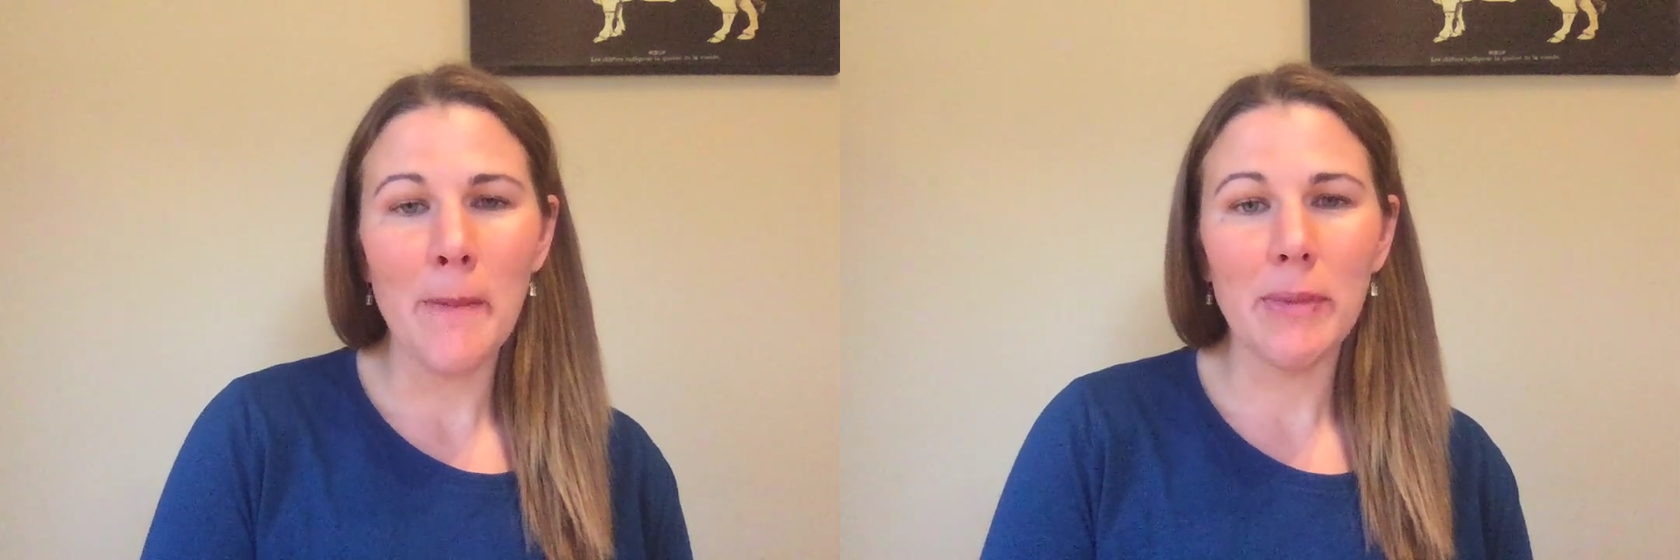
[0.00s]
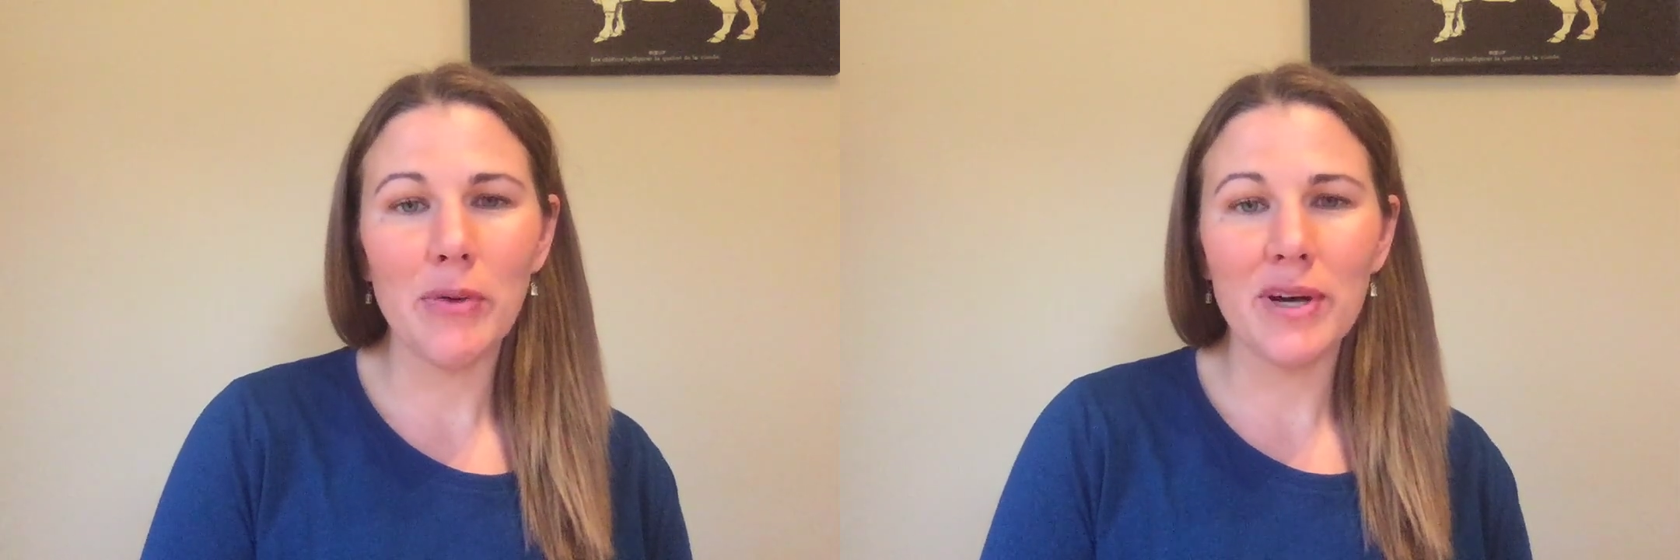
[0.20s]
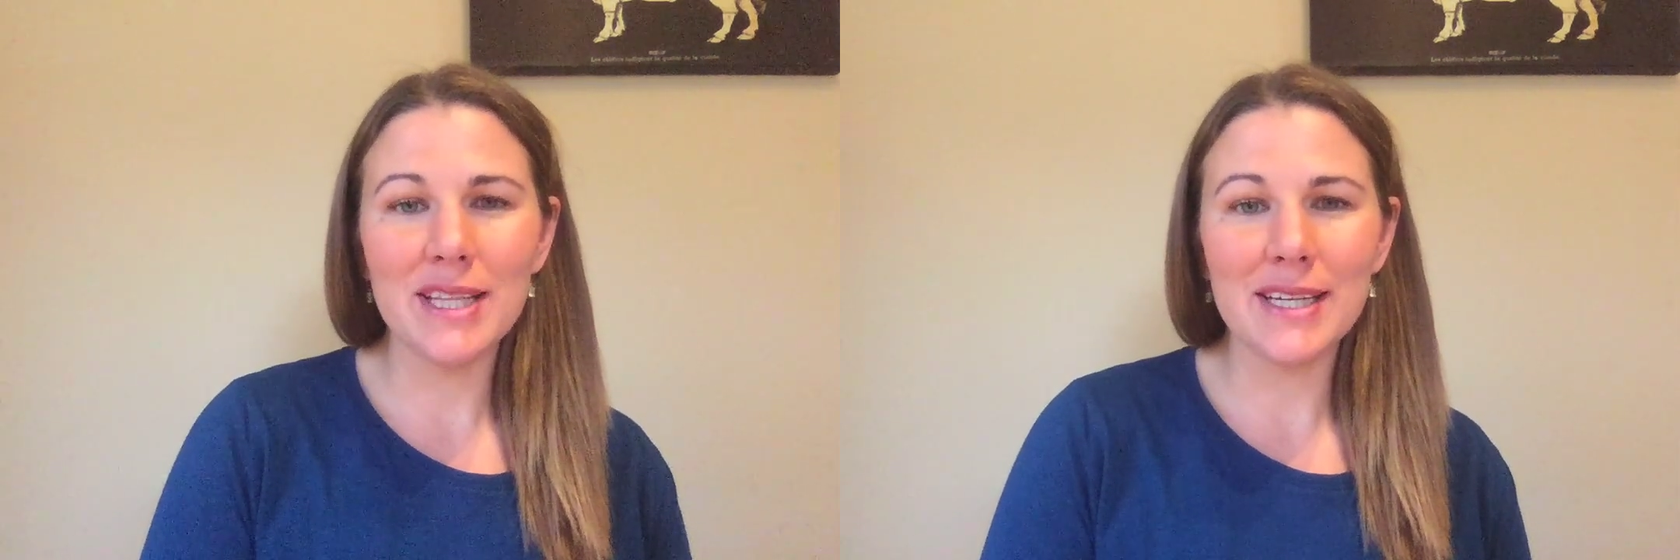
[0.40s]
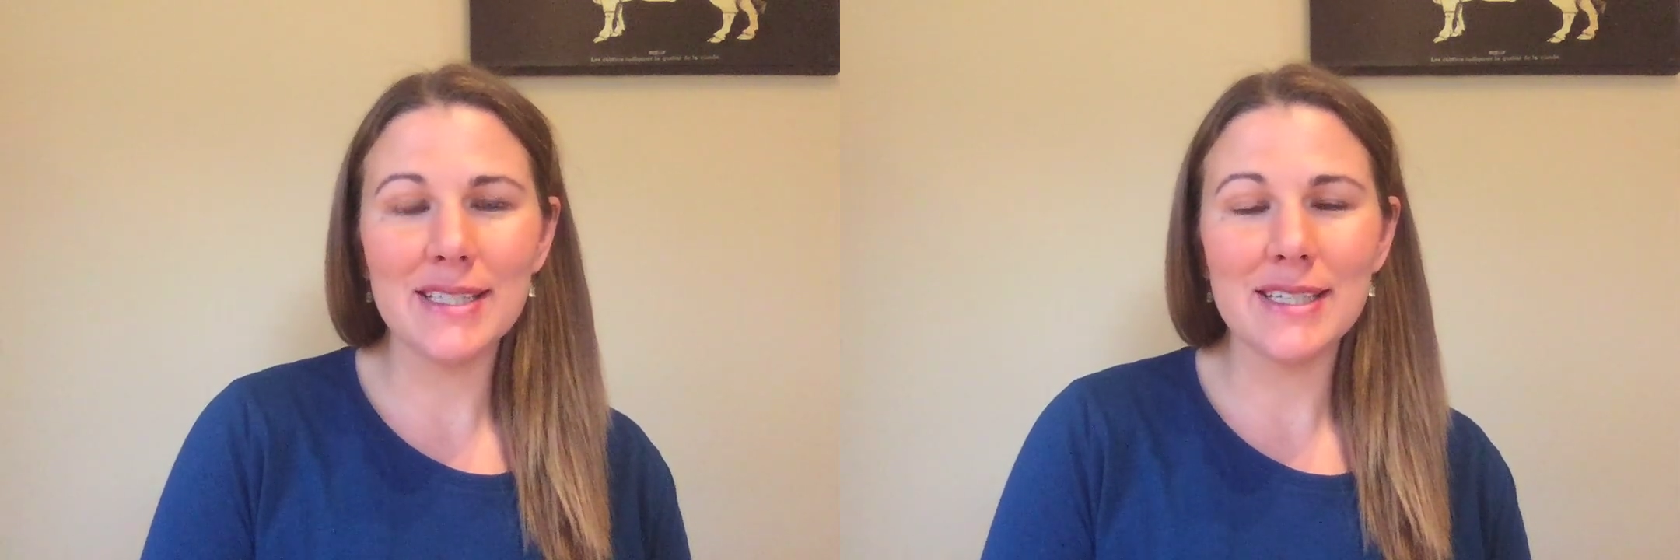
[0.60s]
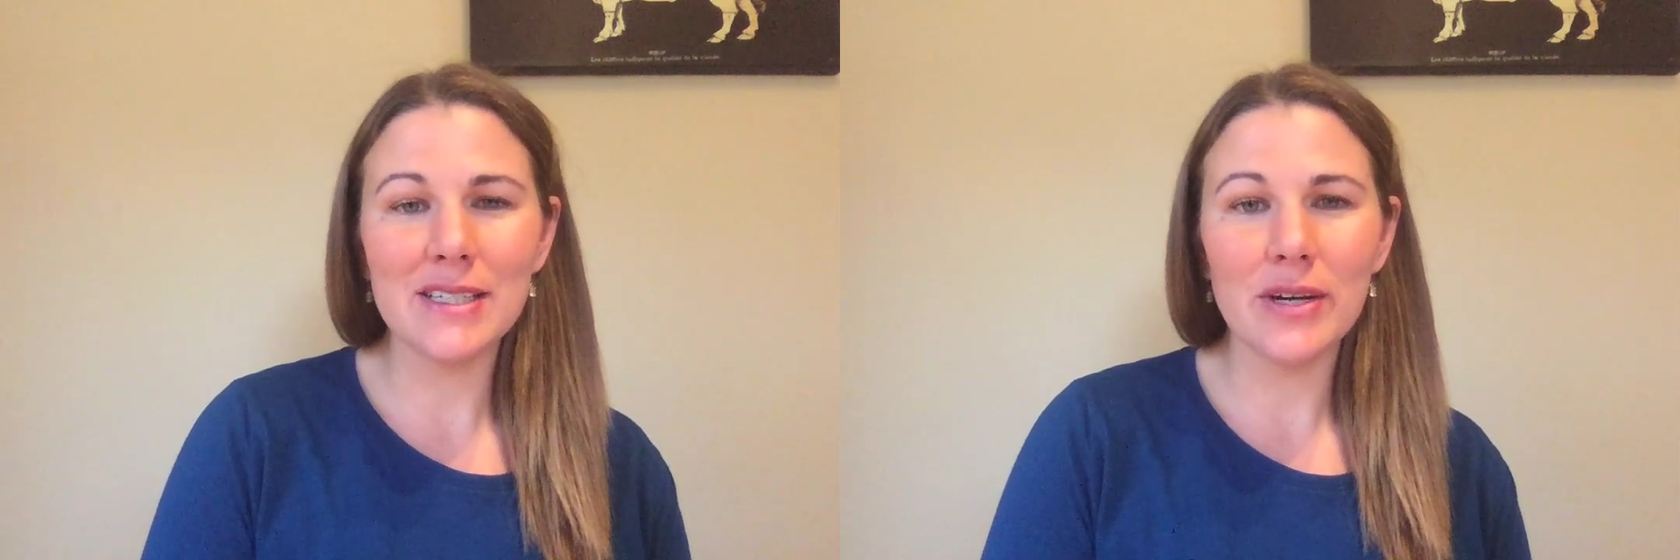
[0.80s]
But one thing
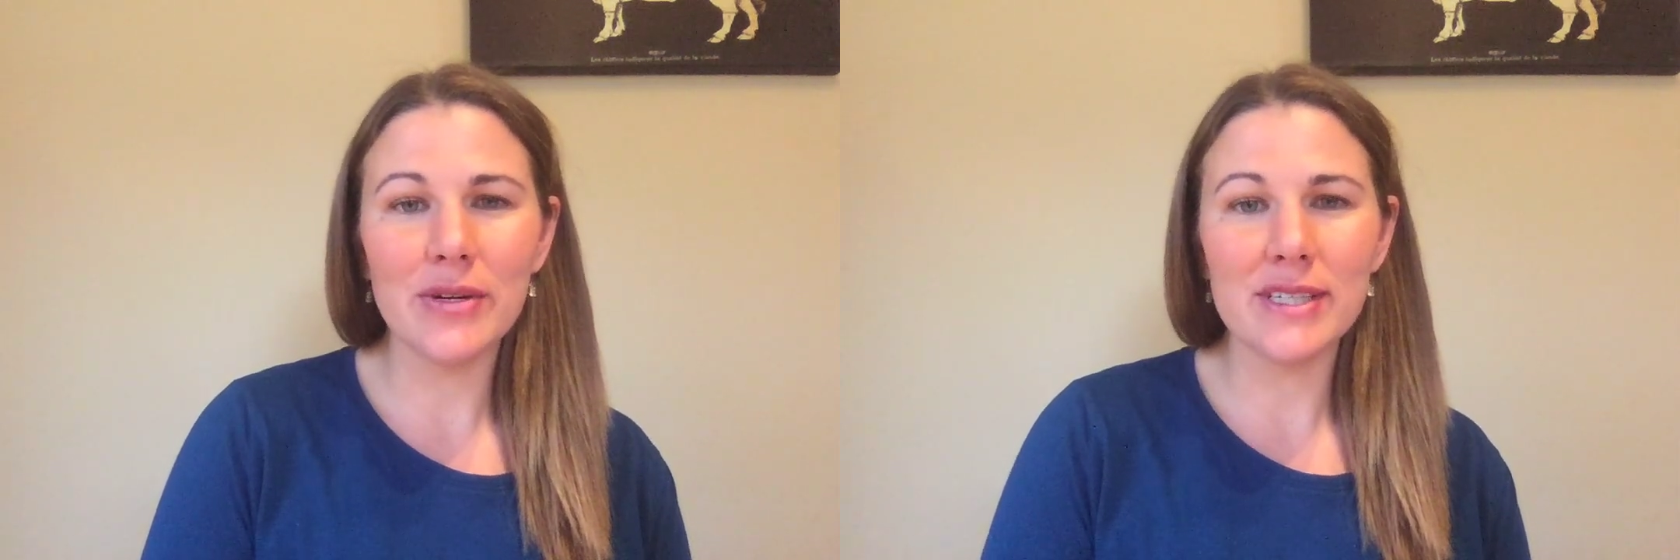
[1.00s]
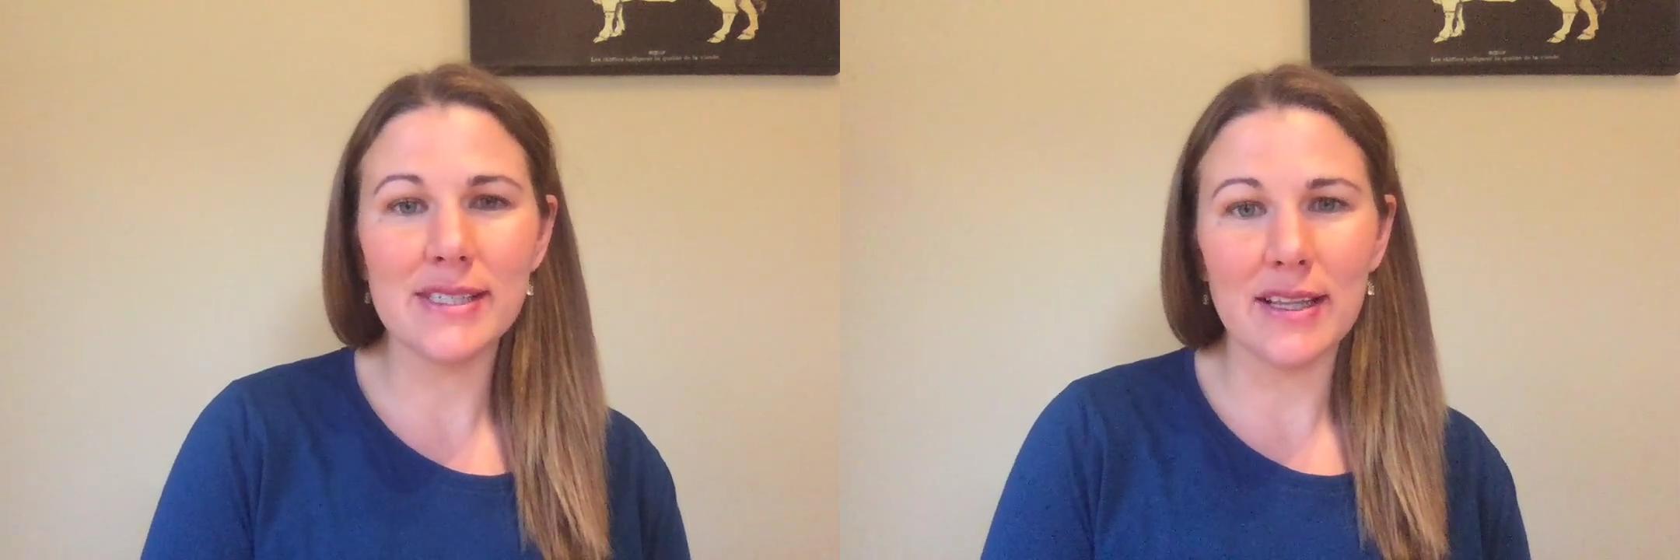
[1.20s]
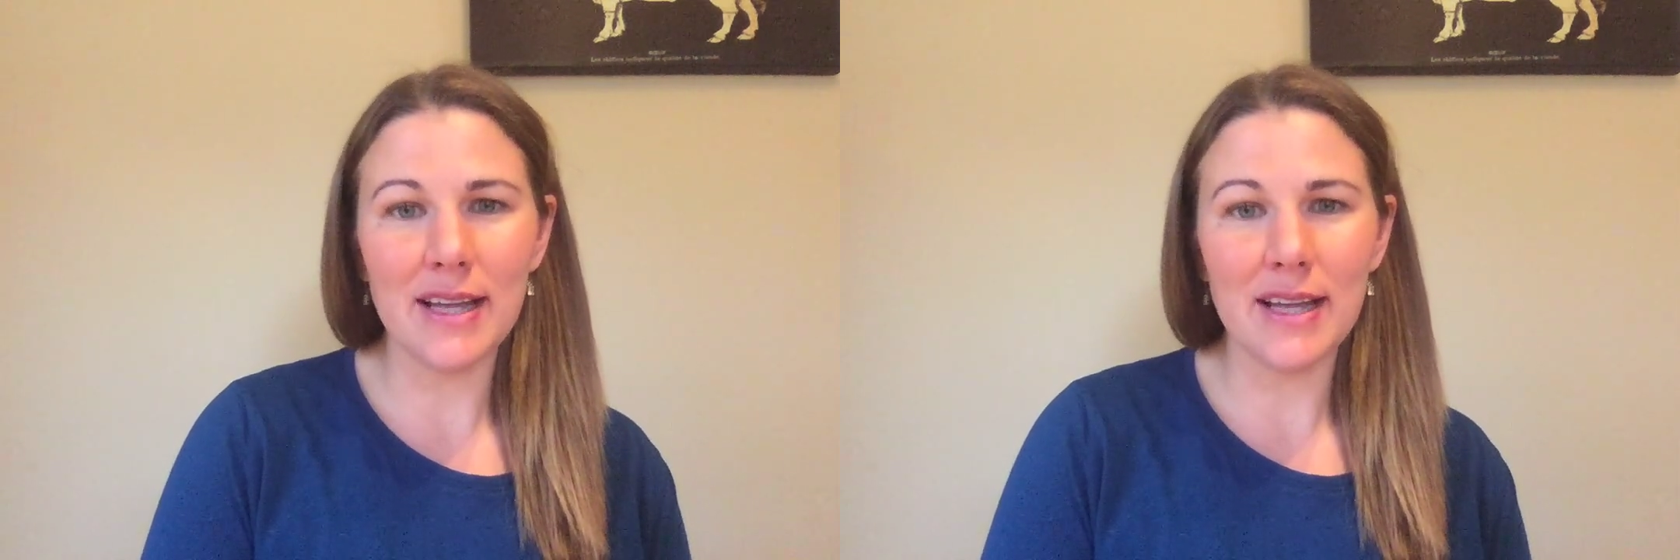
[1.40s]
I did notice a